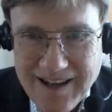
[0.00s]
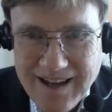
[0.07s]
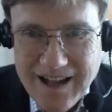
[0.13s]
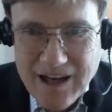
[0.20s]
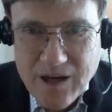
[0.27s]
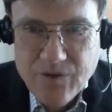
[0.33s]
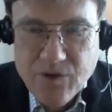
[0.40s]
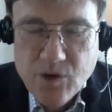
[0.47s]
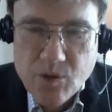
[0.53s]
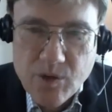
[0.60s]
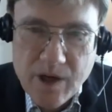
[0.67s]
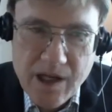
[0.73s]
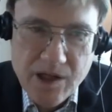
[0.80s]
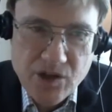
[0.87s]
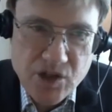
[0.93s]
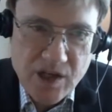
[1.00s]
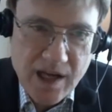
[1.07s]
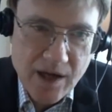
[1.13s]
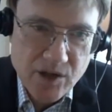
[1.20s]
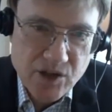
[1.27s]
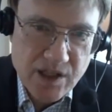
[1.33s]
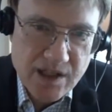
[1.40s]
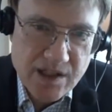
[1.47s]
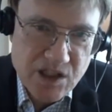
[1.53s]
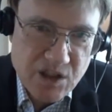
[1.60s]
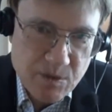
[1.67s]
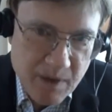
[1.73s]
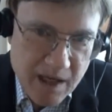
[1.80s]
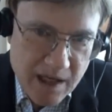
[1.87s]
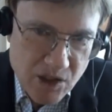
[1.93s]
And if you read Chi Hao-chen's
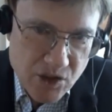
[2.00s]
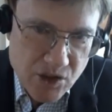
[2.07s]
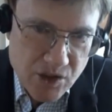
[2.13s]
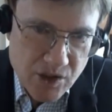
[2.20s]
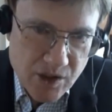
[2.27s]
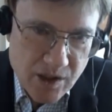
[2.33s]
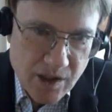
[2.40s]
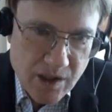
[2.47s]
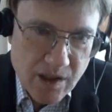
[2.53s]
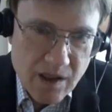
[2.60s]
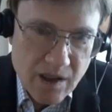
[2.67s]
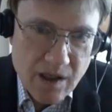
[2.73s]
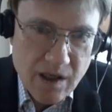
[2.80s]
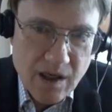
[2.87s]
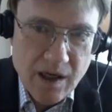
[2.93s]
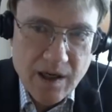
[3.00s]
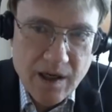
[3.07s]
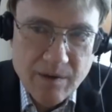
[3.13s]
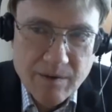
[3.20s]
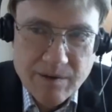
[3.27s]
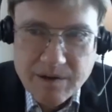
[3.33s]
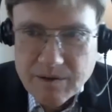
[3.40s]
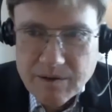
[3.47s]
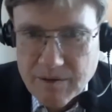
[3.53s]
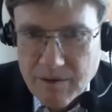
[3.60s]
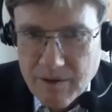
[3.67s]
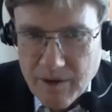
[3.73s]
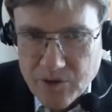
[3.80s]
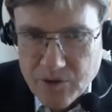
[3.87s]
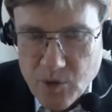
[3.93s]
speech
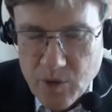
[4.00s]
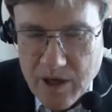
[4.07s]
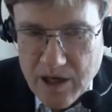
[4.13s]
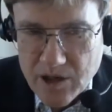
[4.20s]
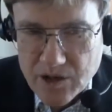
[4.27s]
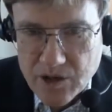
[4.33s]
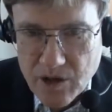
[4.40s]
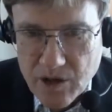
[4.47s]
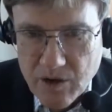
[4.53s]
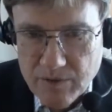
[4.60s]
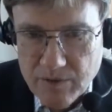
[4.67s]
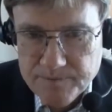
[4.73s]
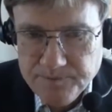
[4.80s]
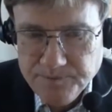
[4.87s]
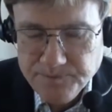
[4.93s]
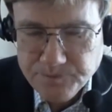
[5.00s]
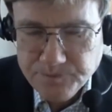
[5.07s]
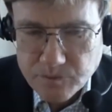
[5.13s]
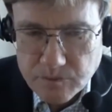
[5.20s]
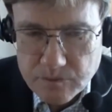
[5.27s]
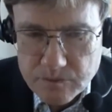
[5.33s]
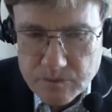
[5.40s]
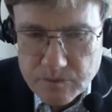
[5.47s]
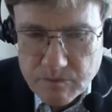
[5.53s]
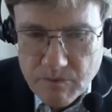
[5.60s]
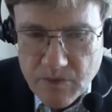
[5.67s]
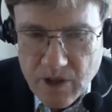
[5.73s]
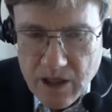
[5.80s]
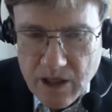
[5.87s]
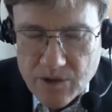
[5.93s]
of 20 years ago,
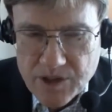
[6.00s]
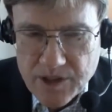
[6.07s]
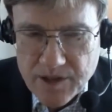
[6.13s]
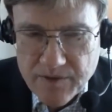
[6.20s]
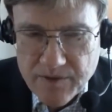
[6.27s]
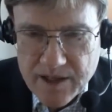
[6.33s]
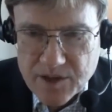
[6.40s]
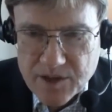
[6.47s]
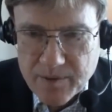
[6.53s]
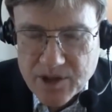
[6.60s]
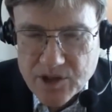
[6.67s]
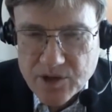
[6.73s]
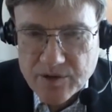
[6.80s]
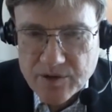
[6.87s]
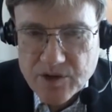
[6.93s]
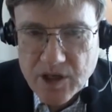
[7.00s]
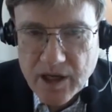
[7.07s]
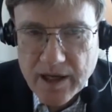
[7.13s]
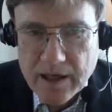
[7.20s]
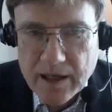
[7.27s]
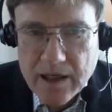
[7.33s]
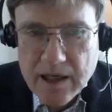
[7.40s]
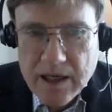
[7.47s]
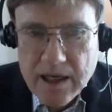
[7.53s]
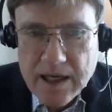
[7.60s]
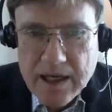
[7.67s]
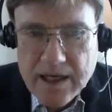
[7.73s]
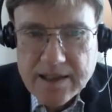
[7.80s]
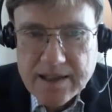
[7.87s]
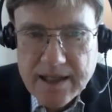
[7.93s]
he was the defense minister of China.
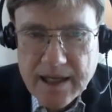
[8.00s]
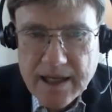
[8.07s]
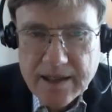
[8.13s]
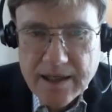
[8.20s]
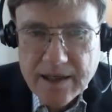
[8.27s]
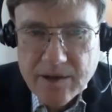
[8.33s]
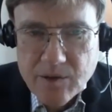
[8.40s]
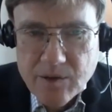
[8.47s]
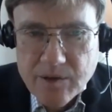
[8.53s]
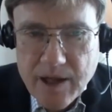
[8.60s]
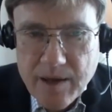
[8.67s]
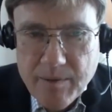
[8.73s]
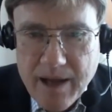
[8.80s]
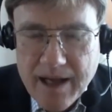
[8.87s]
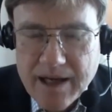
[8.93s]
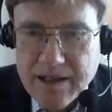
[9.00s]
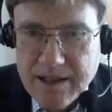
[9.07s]
He said that they made a